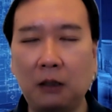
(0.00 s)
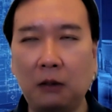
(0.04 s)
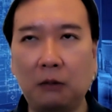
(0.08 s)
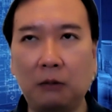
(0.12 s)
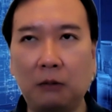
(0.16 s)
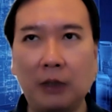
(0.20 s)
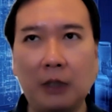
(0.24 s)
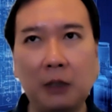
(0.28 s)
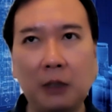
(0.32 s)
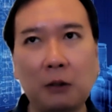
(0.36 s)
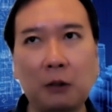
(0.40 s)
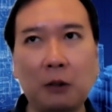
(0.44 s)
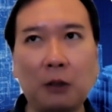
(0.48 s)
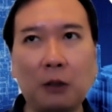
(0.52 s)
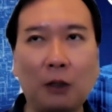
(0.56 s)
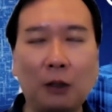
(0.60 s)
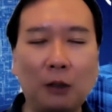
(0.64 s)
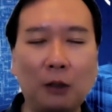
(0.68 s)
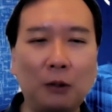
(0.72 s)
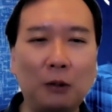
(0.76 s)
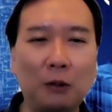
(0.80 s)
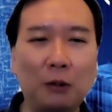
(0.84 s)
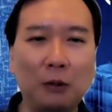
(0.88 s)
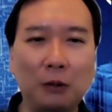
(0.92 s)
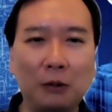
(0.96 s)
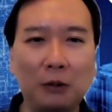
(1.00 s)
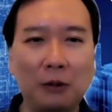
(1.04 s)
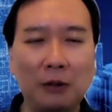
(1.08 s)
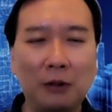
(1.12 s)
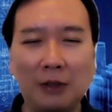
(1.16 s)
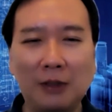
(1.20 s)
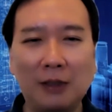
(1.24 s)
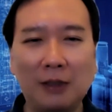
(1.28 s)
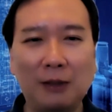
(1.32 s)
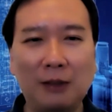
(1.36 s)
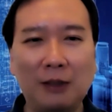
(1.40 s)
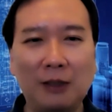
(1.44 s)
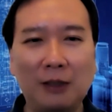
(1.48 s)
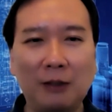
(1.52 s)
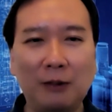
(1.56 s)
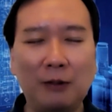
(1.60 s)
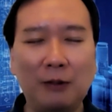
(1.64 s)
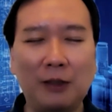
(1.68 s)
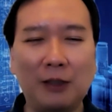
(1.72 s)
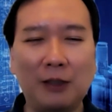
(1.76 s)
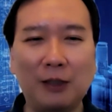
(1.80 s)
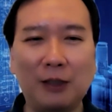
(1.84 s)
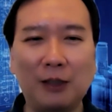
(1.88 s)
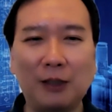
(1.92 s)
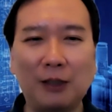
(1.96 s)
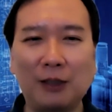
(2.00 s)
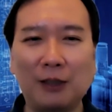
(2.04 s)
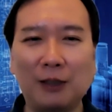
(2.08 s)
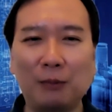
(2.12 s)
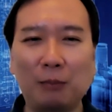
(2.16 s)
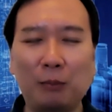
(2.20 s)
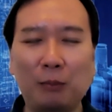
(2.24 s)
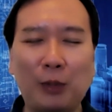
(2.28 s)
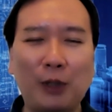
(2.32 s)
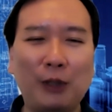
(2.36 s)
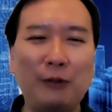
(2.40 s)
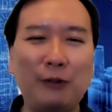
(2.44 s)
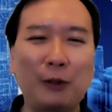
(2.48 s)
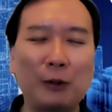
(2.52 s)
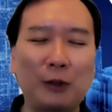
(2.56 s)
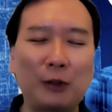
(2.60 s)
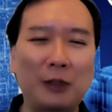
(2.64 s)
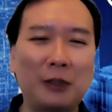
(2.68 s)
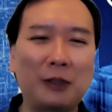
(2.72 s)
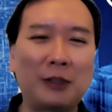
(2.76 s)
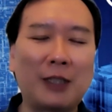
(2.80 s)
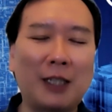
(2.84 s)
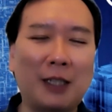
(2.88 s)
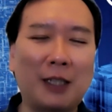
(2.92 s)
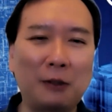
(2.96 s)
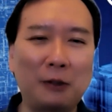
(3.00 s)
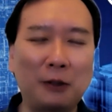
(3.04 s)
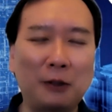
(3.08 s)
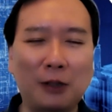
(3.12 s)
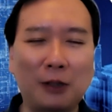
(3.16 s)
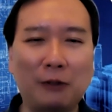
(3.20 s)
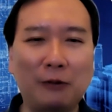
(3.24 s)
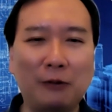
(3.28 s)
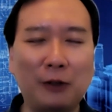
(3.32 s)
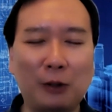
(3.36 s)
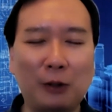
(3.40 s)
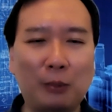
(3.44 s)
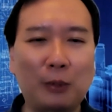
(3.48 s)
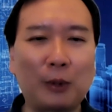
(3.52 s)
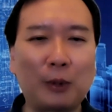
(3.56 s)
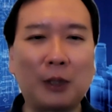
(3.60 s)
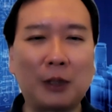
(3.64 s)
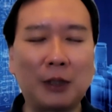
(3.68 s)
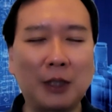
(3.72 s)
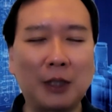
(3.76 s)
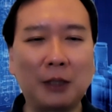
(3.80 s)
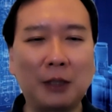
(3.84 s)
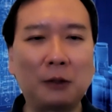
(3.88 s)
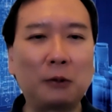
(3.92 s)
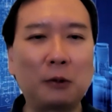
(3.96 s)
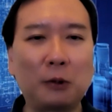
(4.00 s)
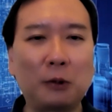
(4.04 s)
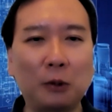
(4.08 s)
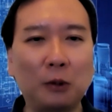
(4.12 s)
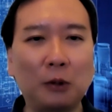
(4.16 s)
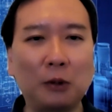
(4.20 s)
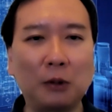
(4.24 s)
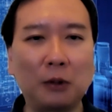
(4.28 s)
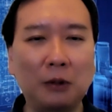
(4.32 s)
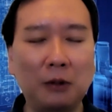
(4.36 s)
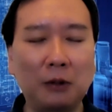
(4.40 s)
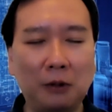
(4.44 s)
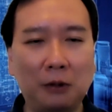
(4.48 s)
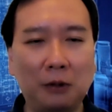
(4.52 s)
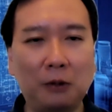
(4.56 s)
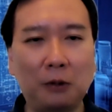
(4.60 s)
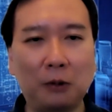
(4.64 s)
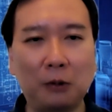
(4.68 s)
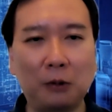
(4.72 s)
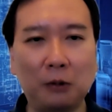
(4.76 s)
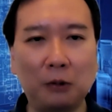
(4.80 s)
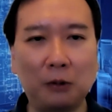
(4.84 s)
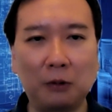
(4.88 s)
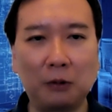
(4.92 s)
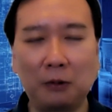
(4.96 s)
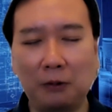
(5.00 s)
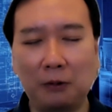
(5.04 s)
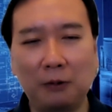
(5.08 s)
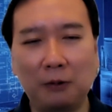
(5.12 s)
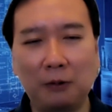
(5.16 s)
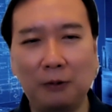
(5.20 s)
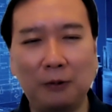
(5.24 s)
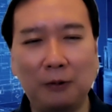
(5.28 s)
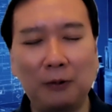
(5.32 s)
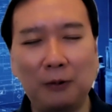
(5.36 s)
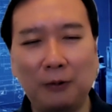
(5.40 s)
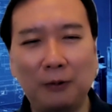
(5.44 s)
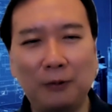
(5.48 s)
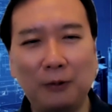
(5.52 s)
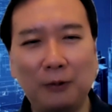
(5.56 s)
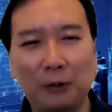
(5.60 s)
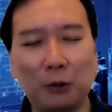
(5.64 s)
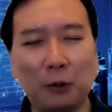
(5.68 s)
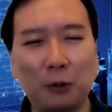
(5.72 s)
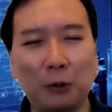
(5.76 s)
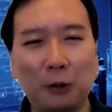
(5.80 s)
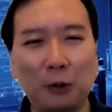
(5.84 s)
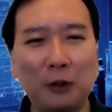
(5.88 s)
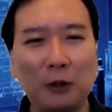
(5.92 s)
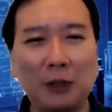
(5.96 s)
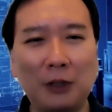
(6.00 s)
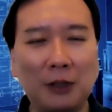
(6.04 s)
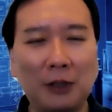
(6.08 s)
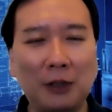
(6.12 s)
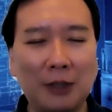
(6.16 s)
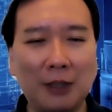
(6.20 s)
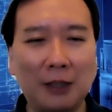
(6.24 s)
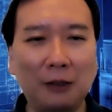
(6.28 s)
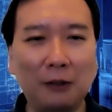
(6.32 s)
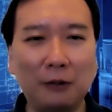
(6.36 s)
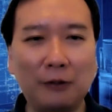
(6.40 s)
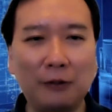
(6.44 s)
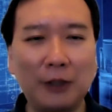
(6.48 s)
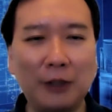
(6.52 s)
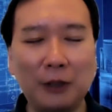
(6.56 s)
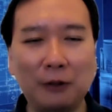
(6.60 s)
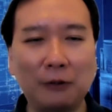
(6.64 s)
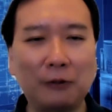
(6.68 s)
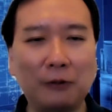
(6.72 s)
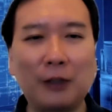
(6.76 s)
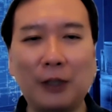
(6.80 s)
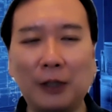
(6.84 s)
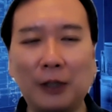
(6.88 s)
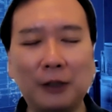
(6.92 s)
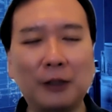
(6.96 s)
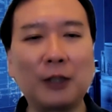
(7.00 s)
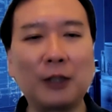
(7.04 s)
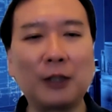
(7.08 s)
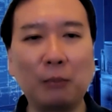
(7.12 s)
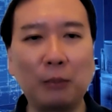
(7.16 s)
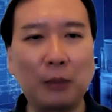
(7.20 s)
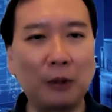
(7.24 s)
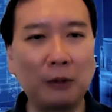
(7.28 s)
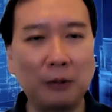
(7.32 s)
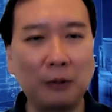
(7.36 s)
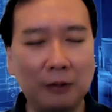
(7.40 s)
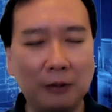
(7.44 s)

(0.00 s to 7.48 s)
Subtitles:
recall previous status of your project to do this renovation, for example.